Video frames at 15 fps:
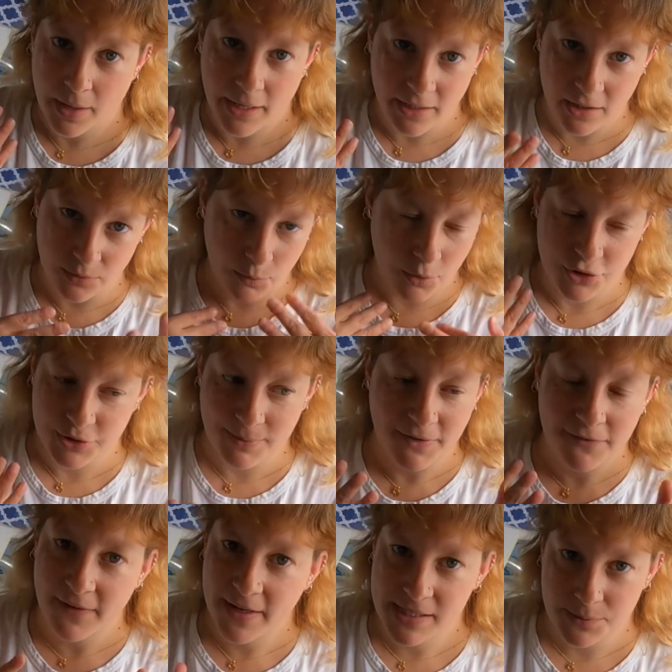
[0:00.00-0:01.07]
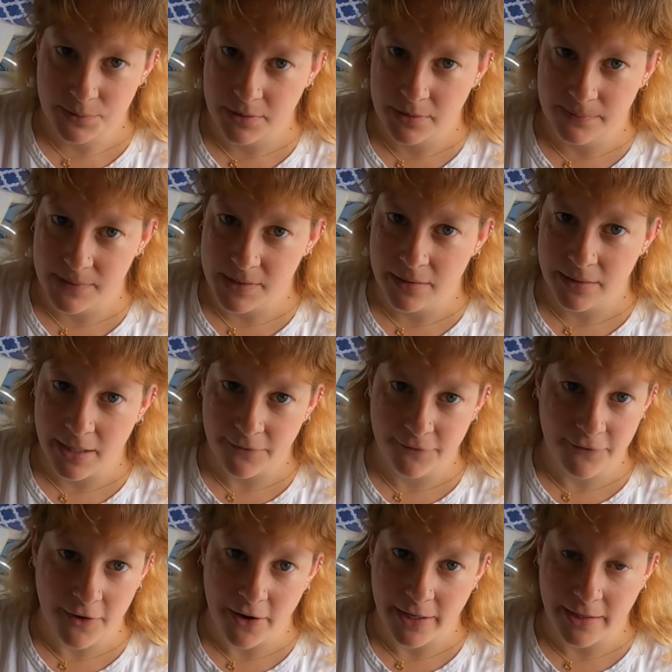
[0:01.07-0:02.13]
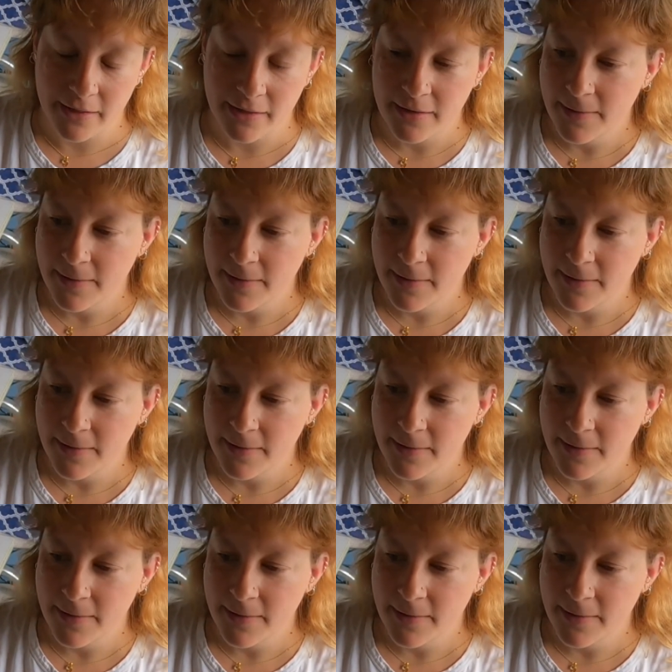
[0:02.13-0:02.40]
I can wash my face with them, so they're fine.